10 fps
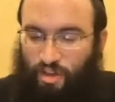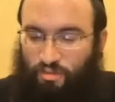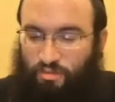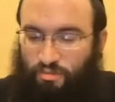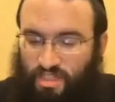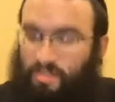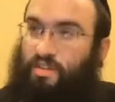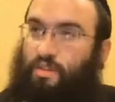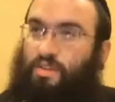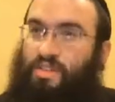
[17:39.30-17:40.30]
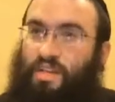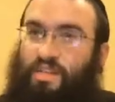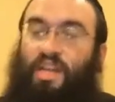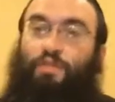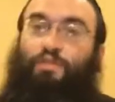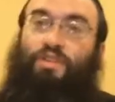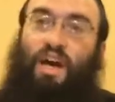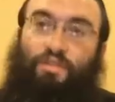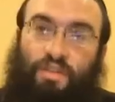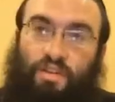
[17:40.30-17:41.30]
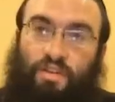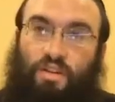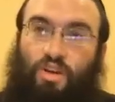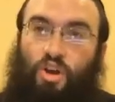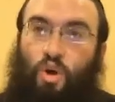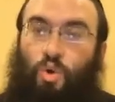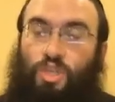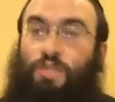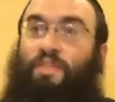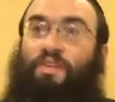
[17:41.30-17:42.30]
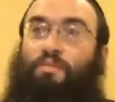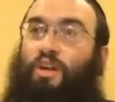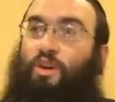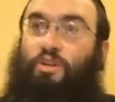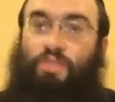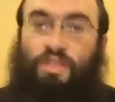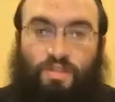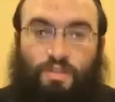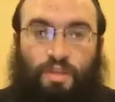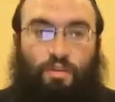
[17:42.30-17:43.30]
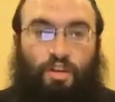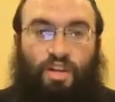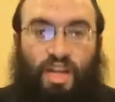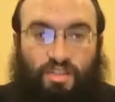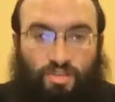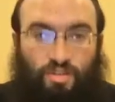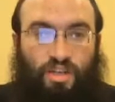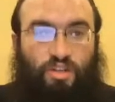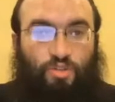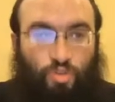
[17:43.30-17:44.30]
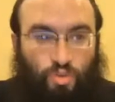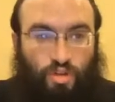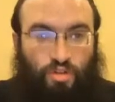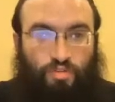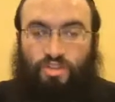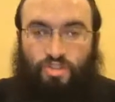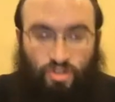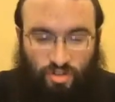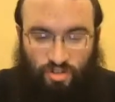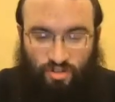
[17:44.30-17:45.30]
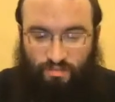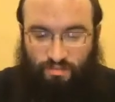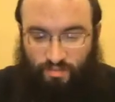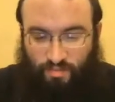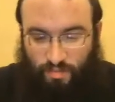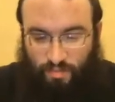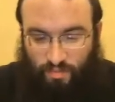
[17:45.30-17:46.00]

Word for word: Any other mitzvah, like we said, getting up for davening, or spending money on a mitzvah, spending money on an esrog, and a lulav, and a sukkah.